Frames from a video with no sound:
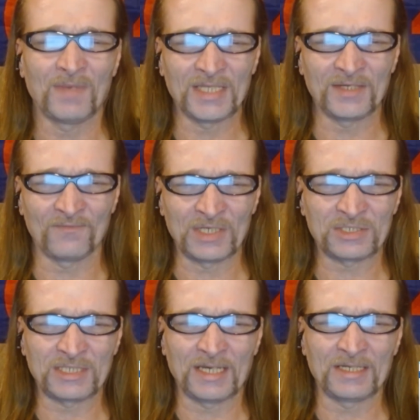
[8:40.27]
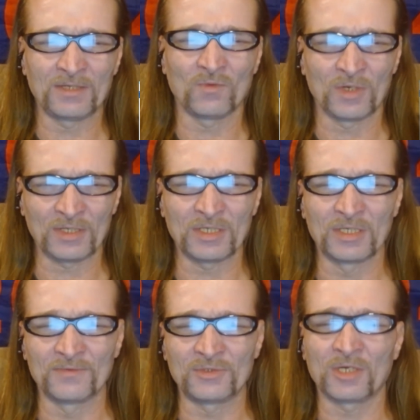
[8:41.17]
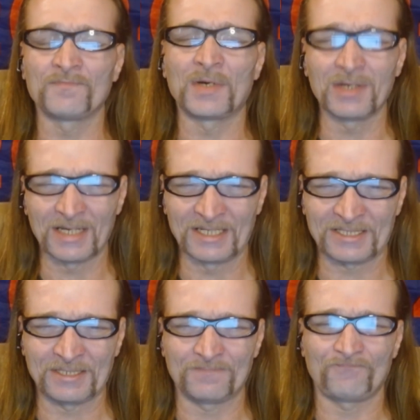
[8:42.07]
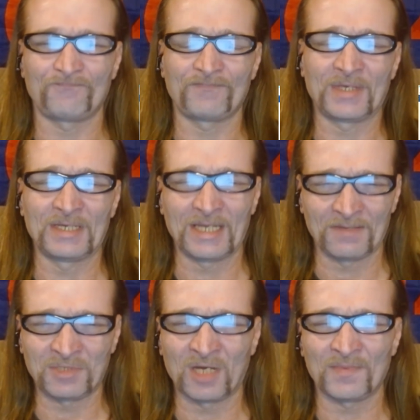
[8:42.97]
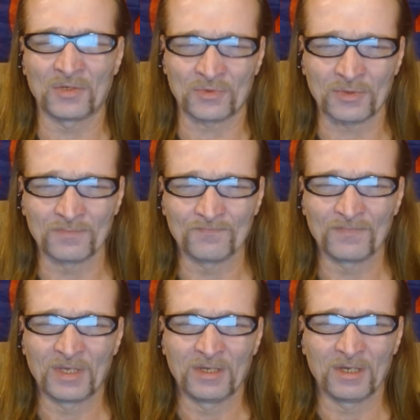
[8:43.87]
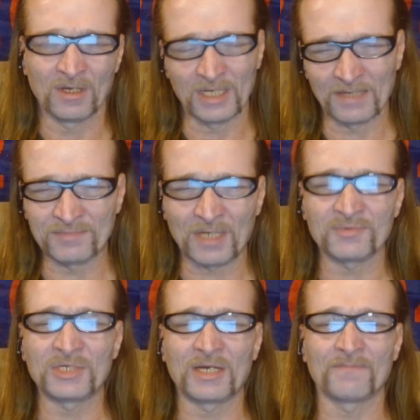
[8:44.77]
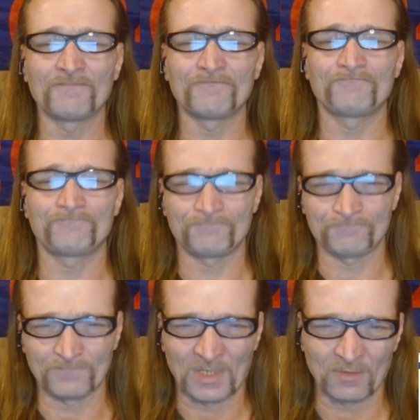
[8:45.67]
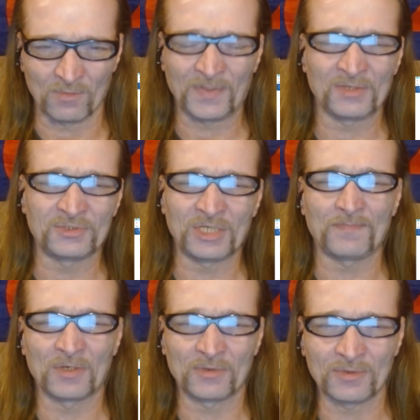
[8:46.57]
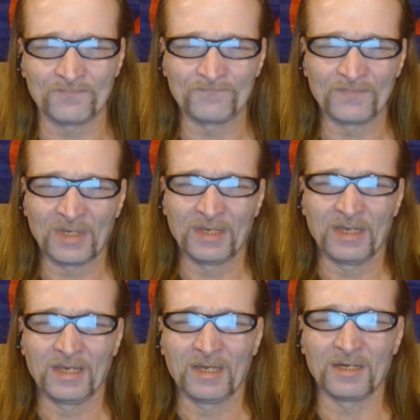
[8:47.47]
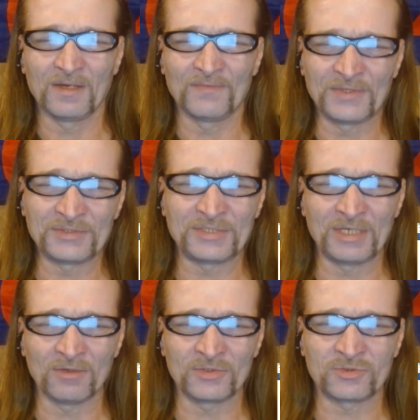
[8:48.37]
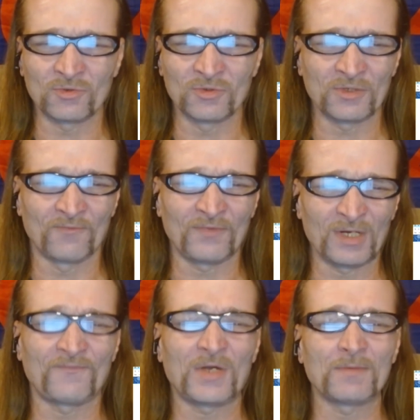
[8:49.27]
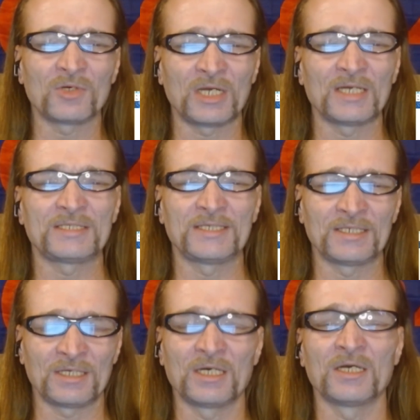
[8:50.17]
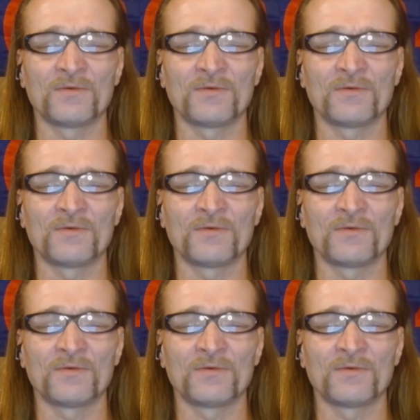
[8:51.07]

by the investigating work of John Paul Isaac, the laptop owner, laptop shop, repair shop owner. This is the only source of verifiable content